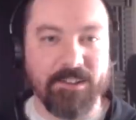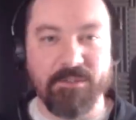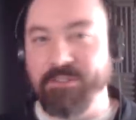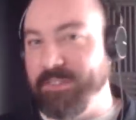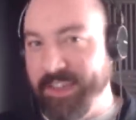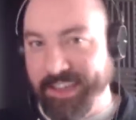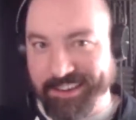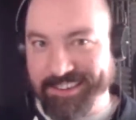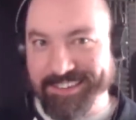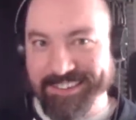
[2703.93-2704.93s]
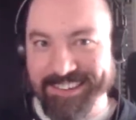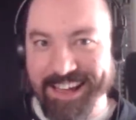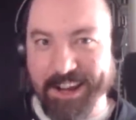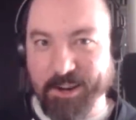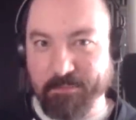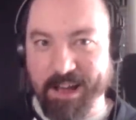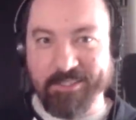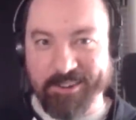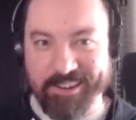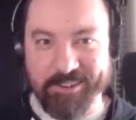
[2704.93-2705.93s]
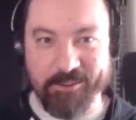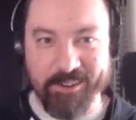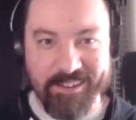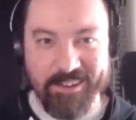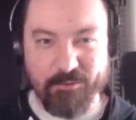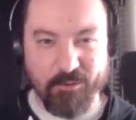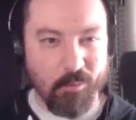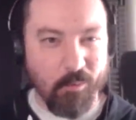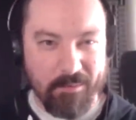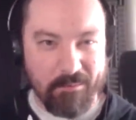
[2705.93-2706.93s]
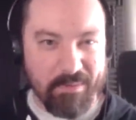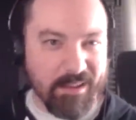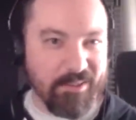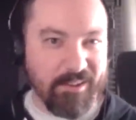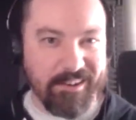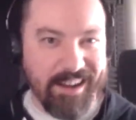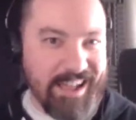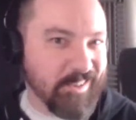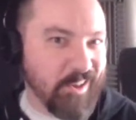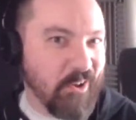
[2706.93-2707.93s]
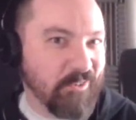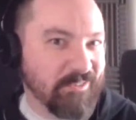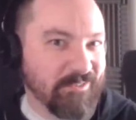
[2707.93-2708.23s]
do you think I could bother you for one big Thundercats hoe.